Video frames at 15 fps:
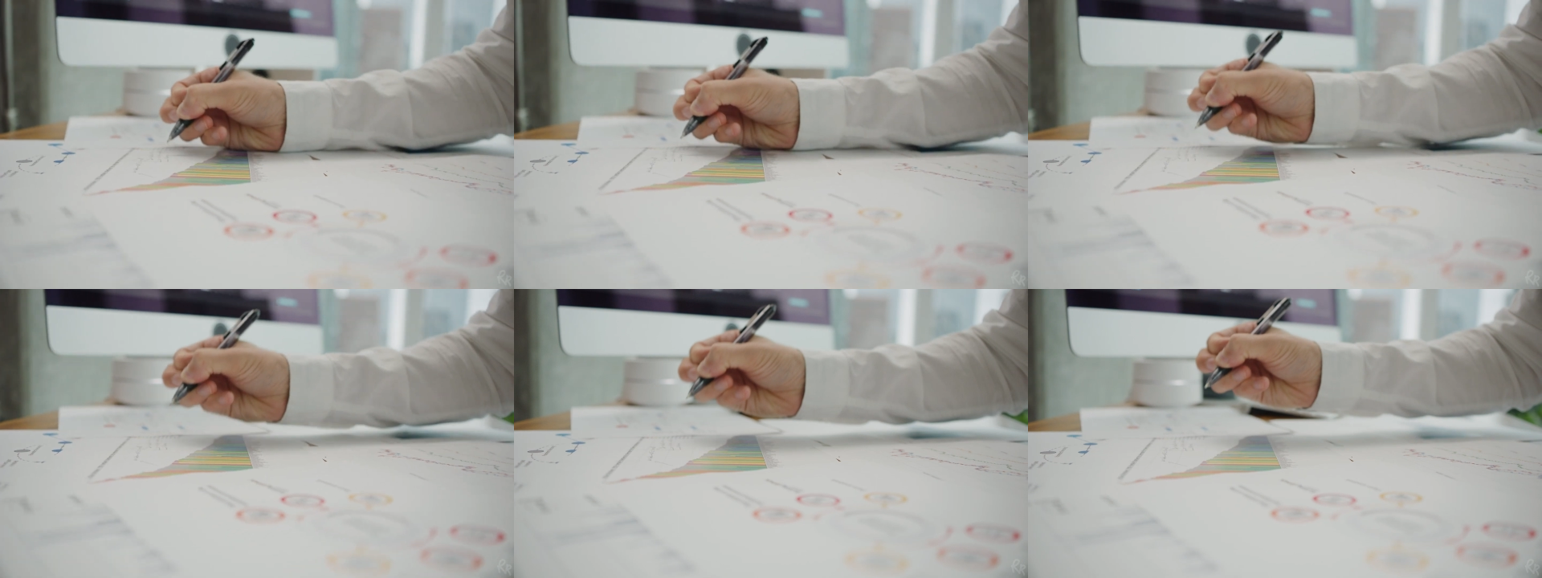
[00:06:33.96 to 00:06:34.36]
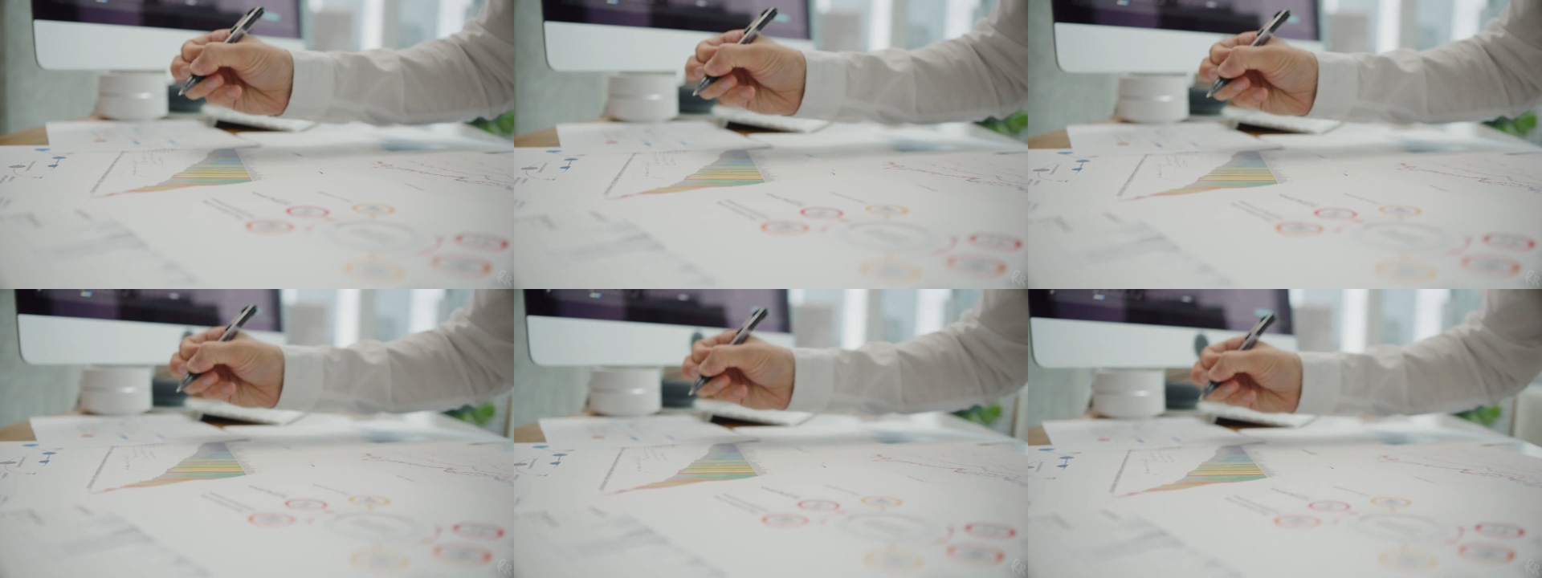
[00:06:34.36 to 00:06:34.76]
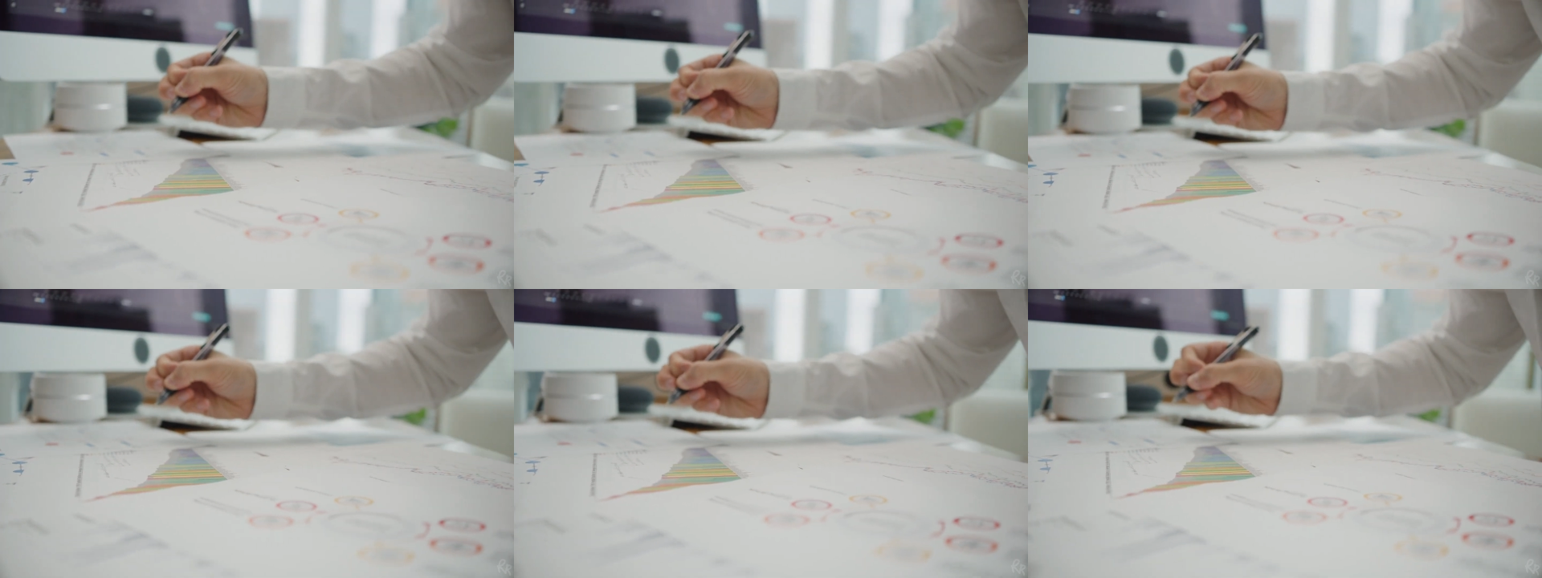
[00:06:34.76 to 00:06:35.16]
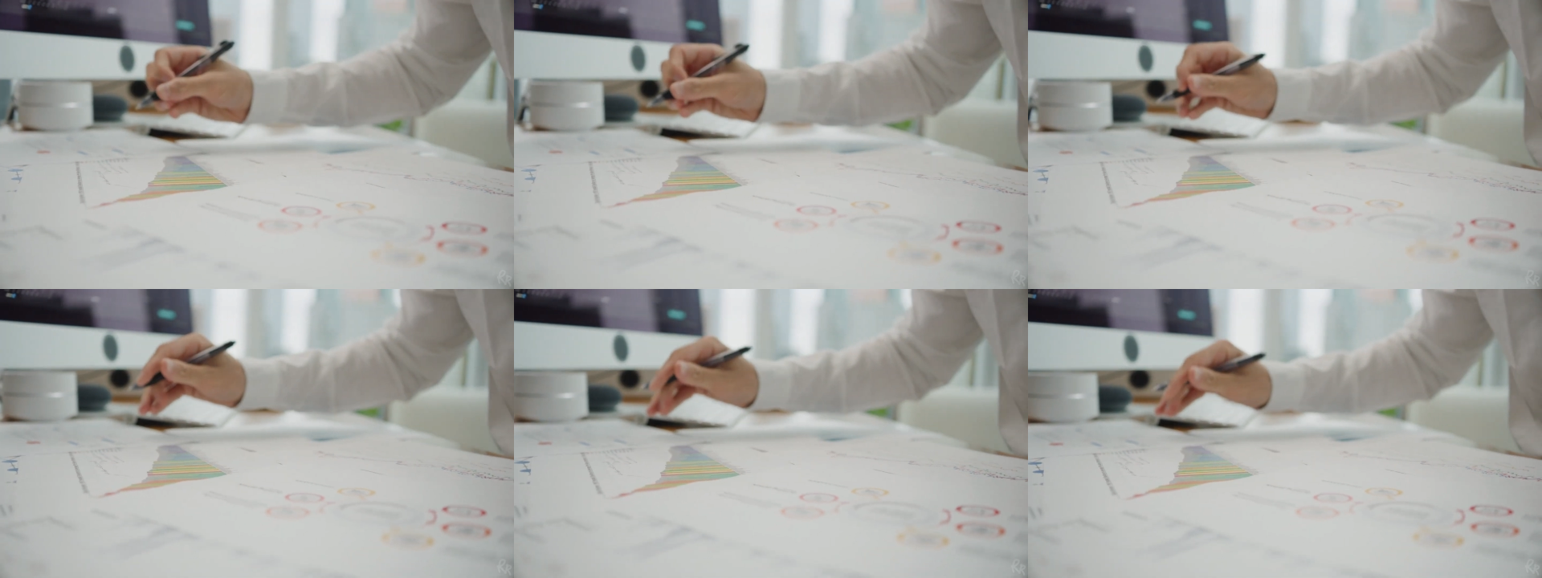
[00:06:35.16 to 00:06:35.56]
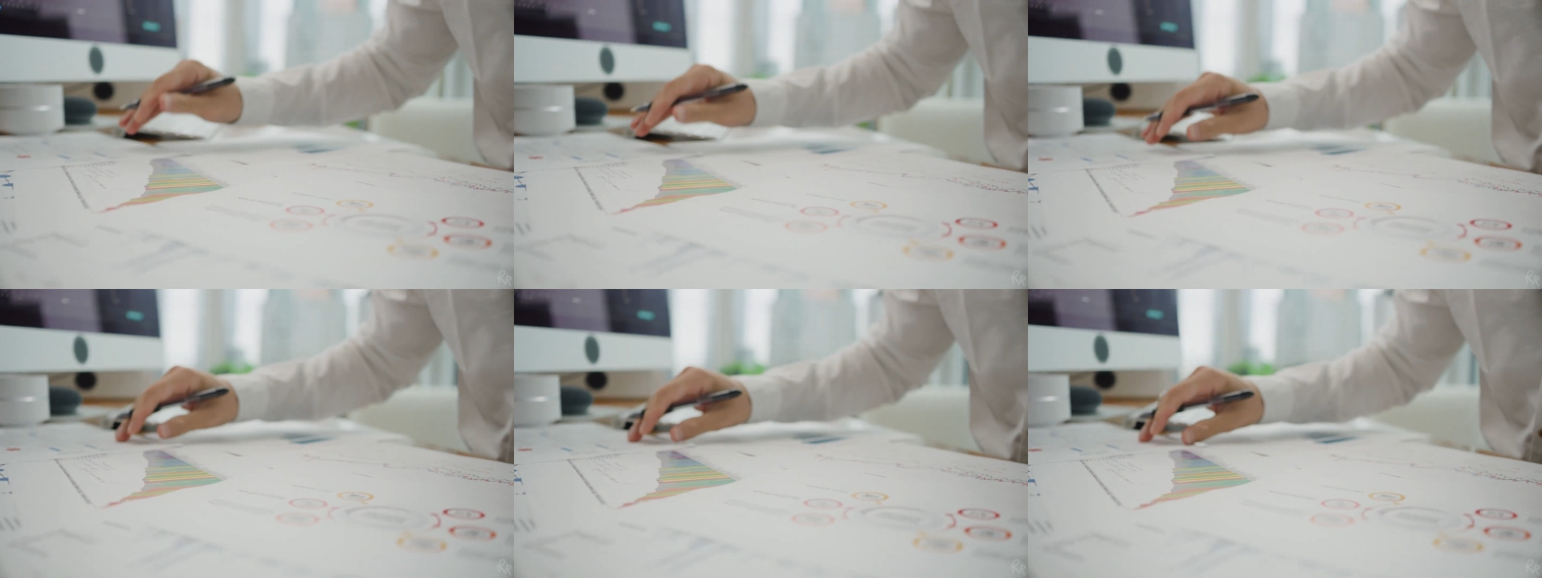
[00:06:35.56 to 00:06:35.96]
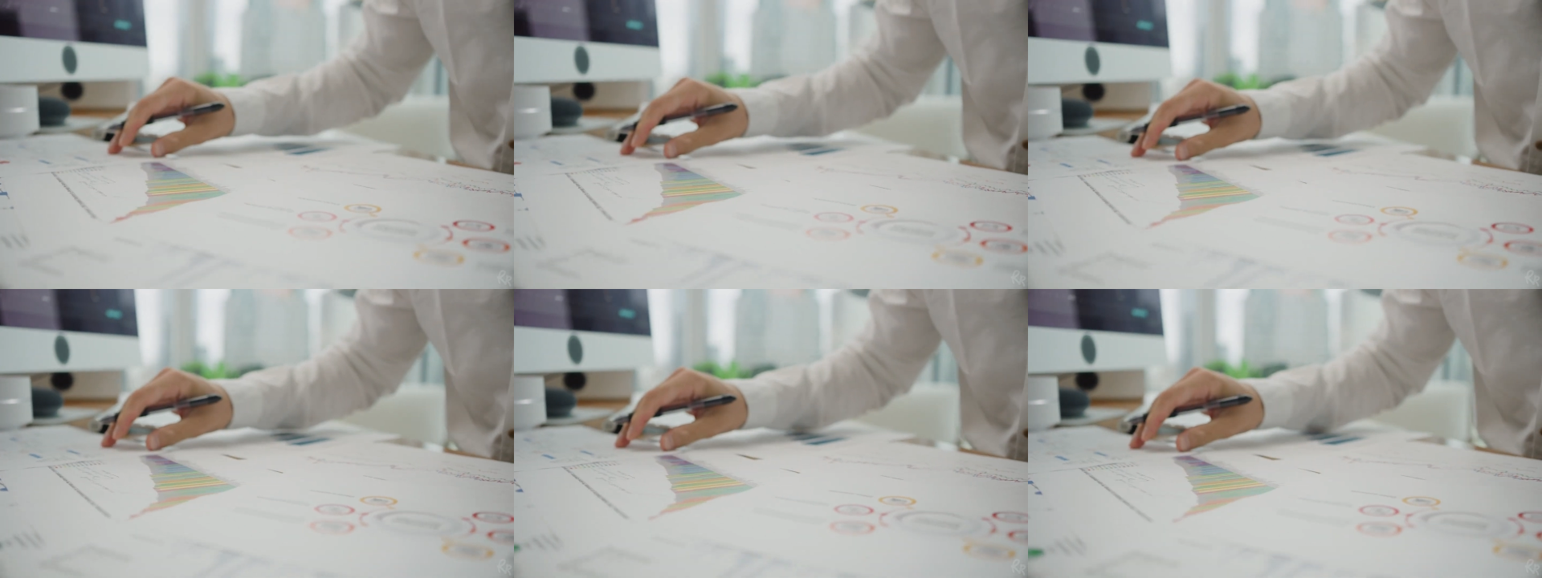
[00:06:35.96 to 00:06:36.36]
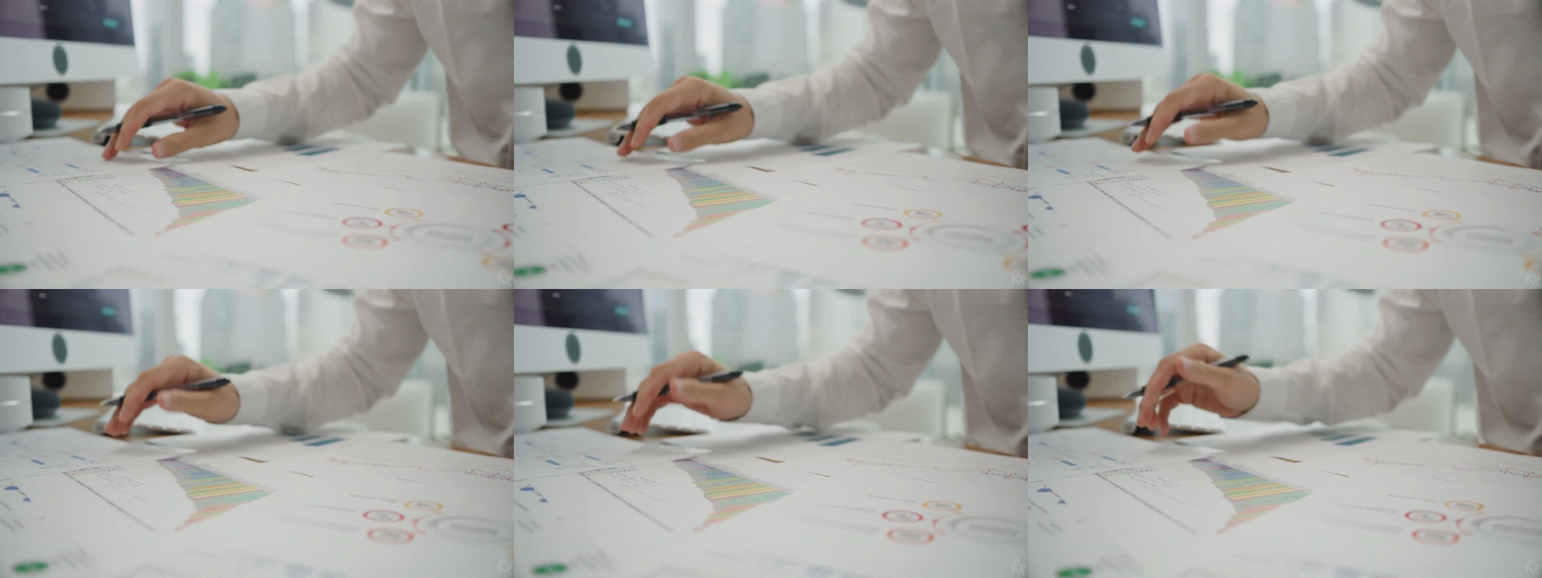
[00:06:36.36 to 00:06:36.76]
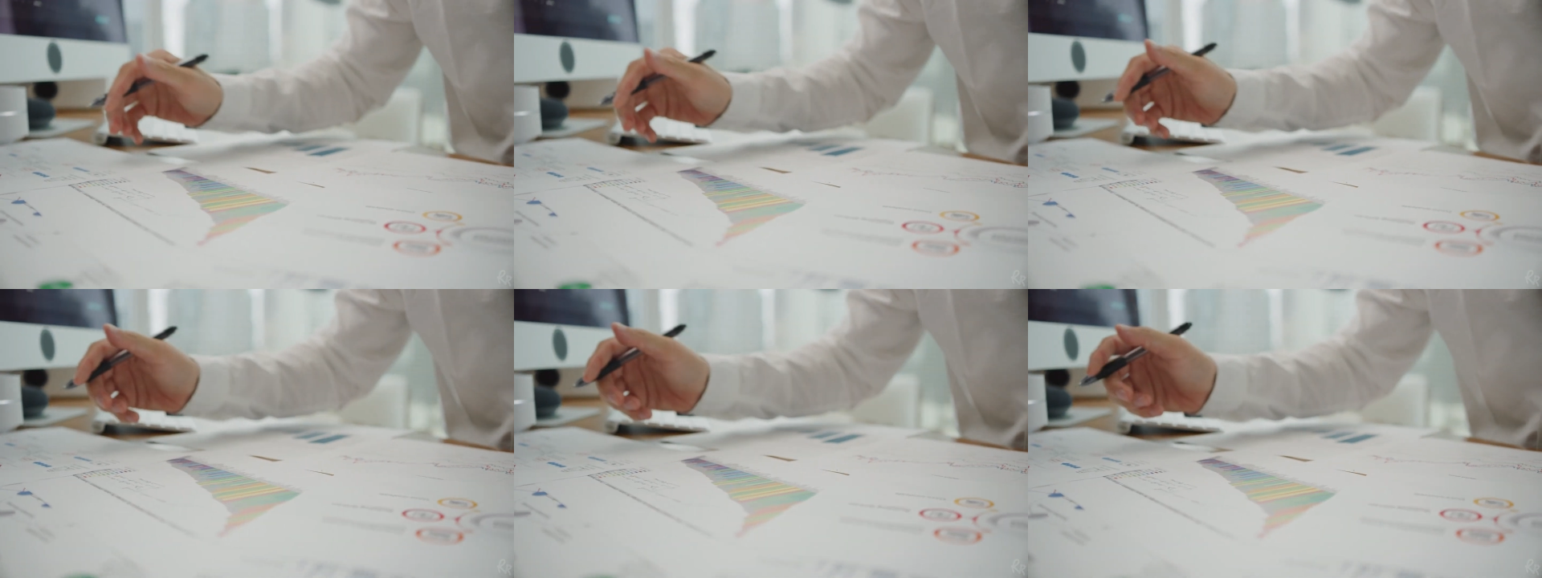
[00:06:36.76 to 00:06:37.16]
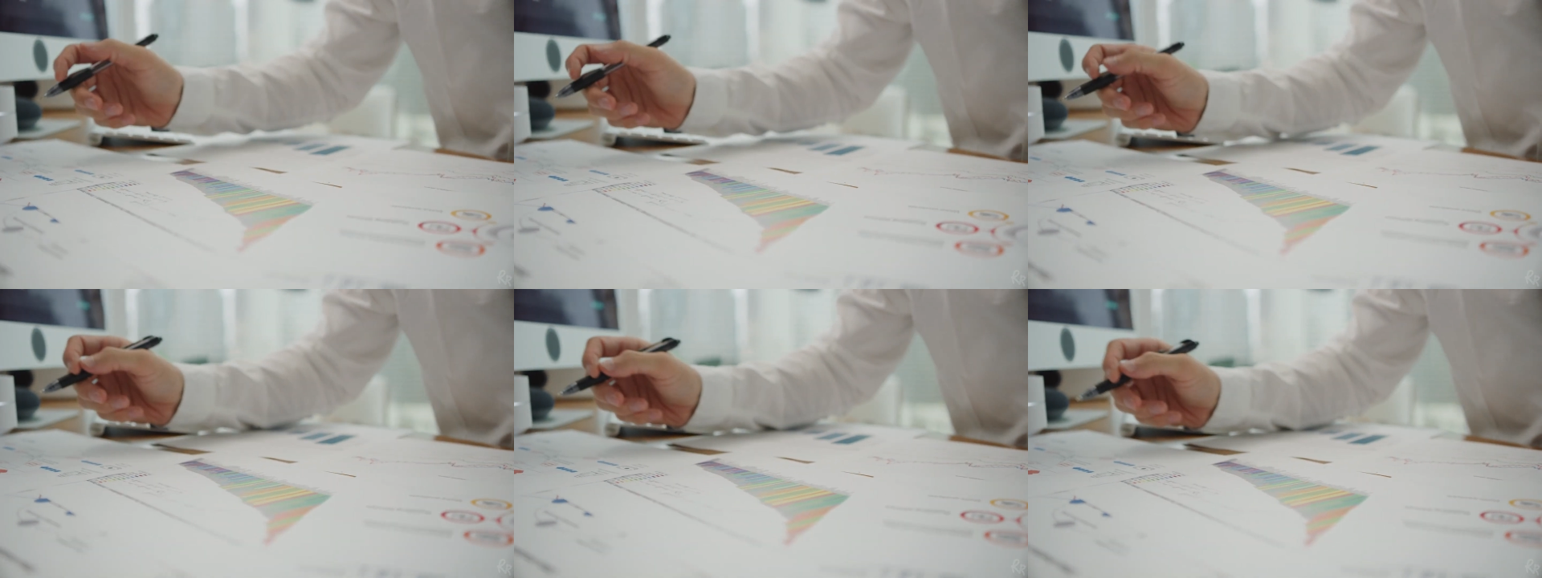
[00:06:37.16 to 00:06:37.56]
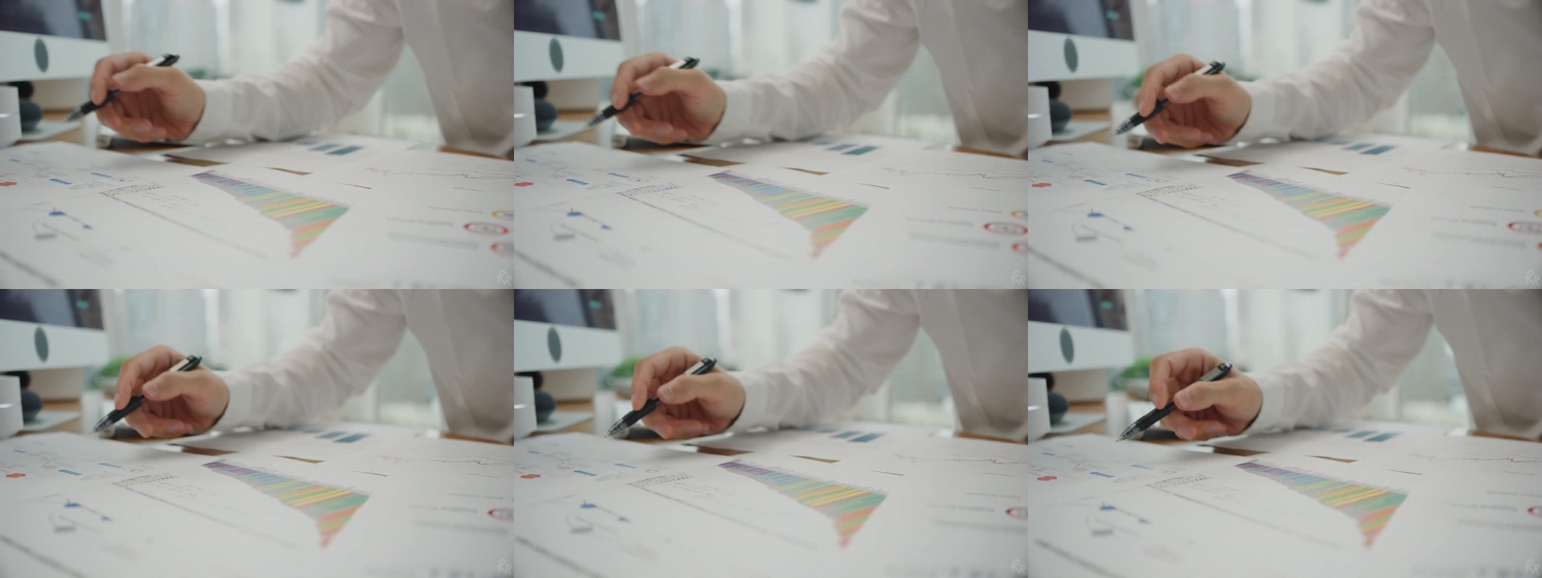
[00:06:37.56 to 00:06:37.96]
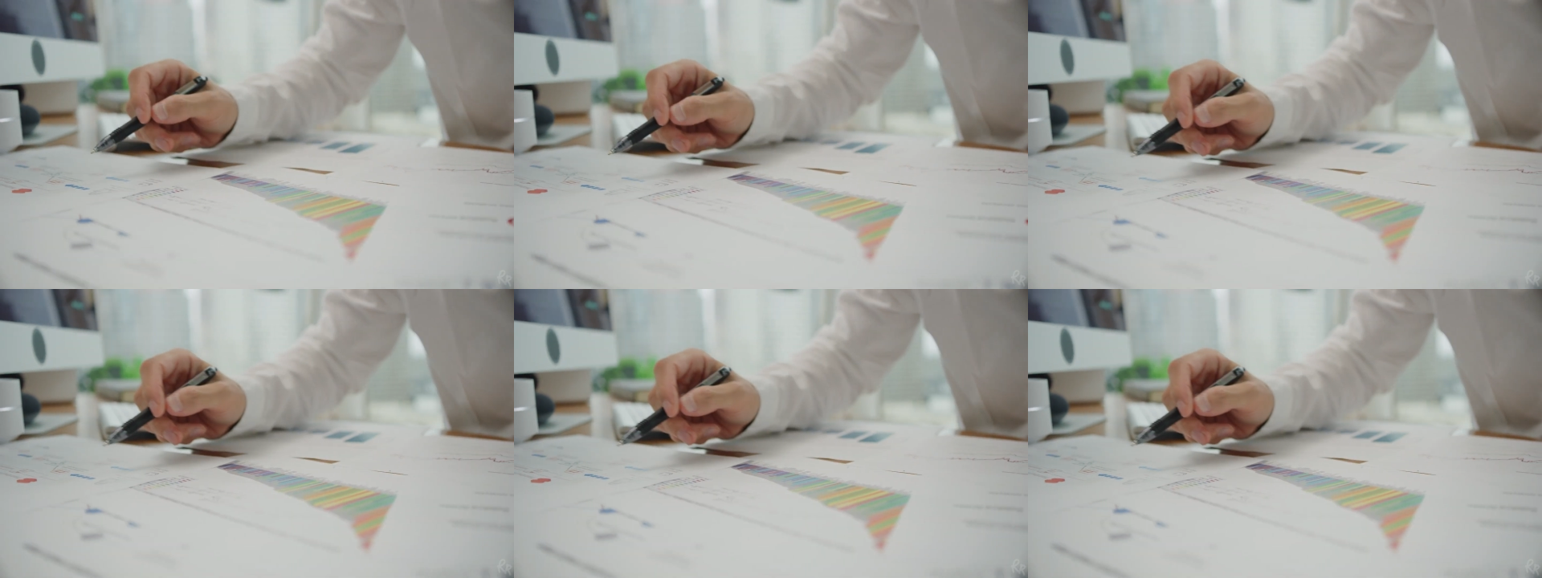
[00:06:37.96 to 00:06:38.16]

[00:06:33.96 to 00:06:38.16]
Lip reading: Nobody's mouth can be seen.